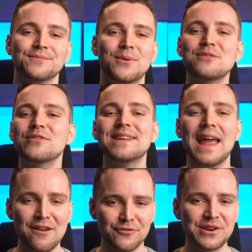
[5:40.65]
We read
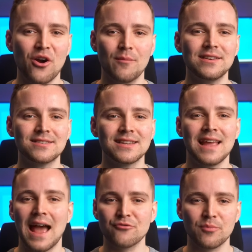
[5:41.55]
every comment
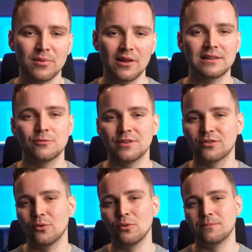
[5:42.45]
and reply to it
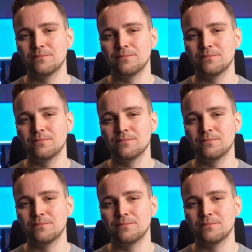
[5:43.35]
all.